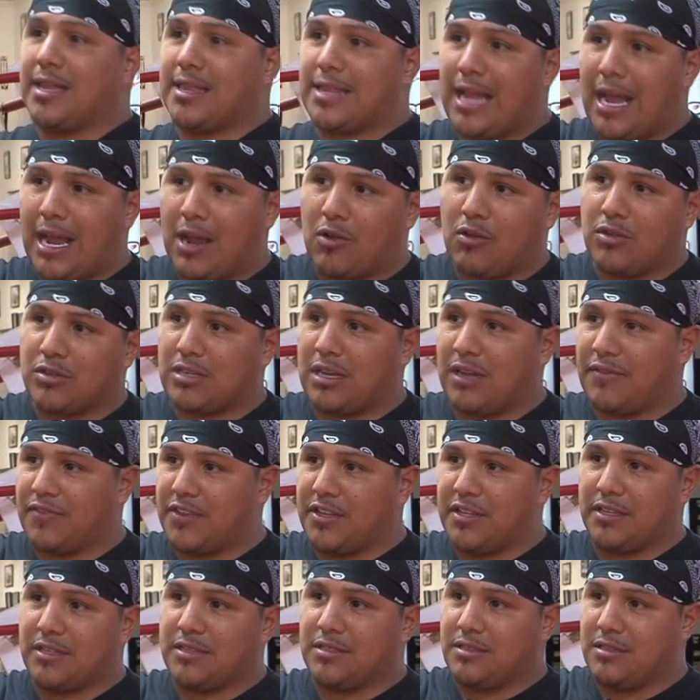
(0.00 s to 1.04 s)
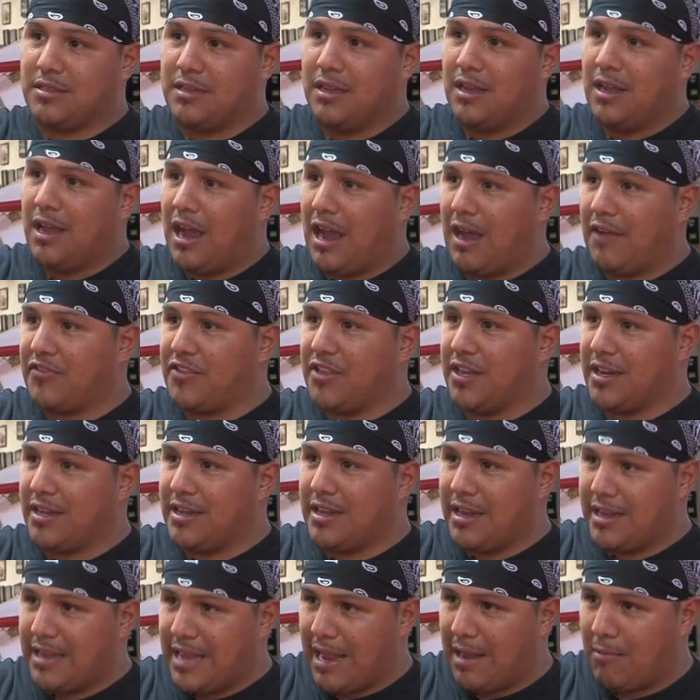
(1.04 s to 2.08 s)
eat tacos off
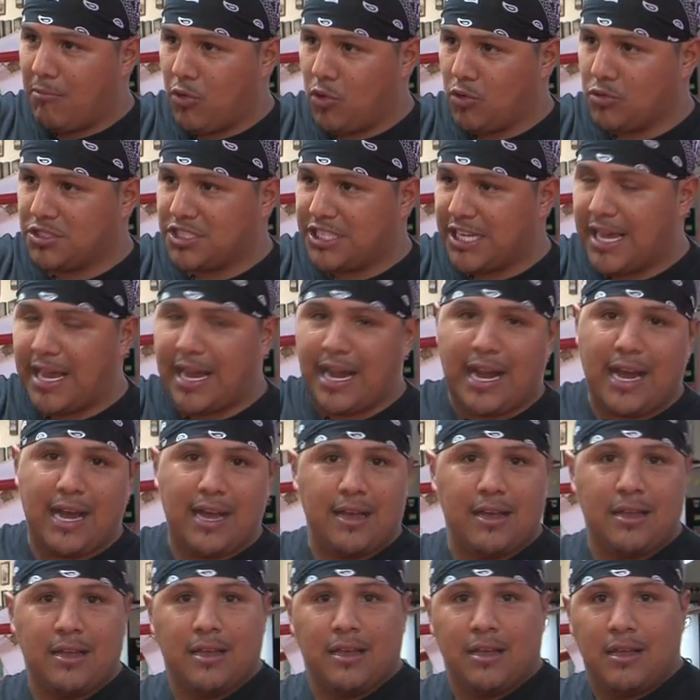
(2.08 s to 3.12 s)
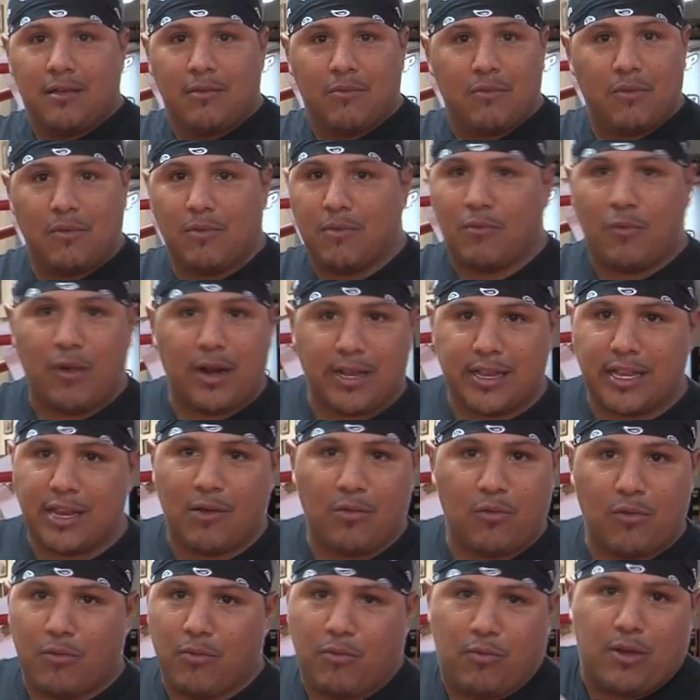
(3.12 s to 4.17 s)
the damn lonchera. Right there,
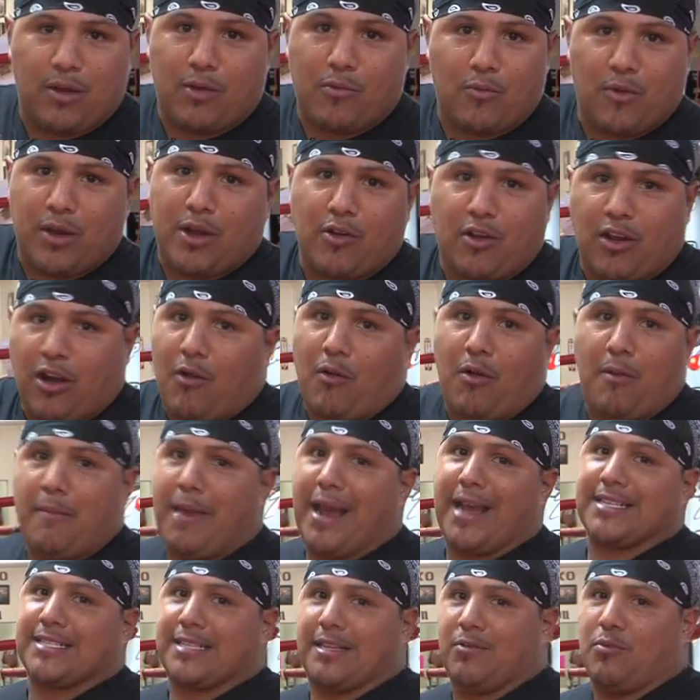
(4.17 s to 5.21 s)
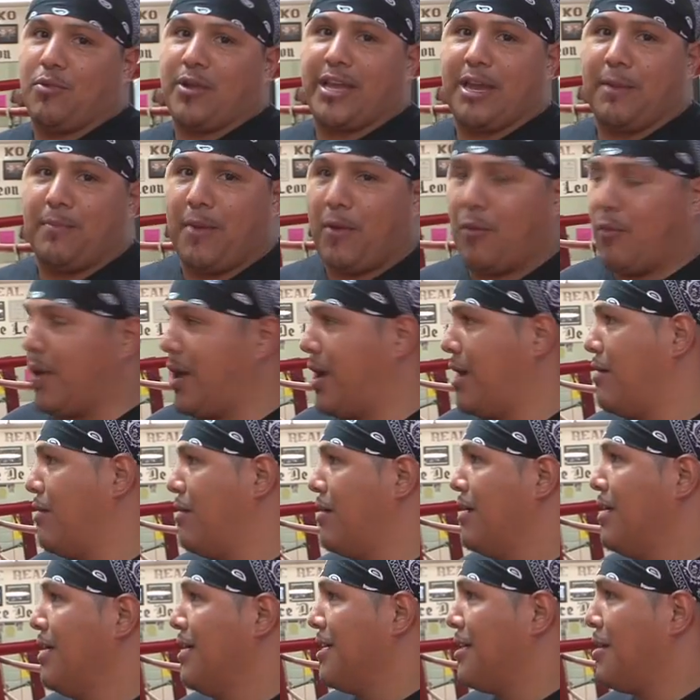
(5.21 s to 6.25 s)
we don't care. We're Mexican. We keep it real.
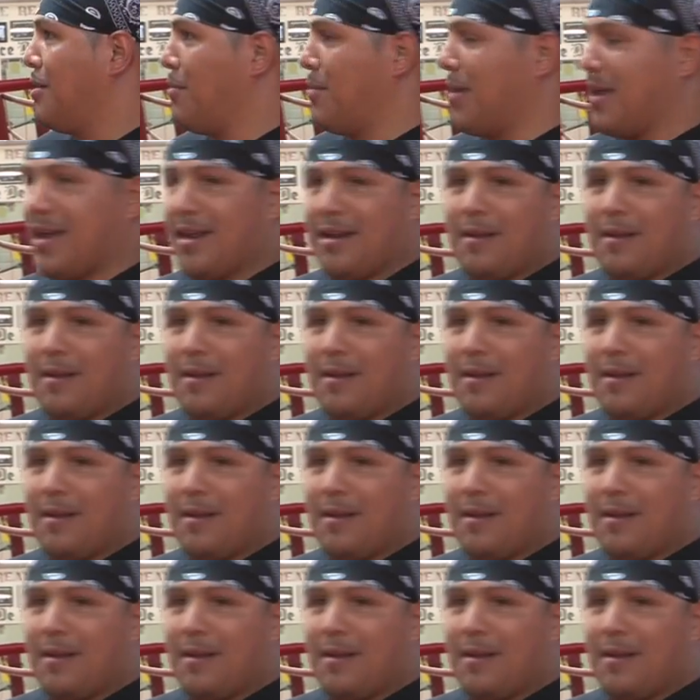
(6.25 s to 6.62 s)
You know what I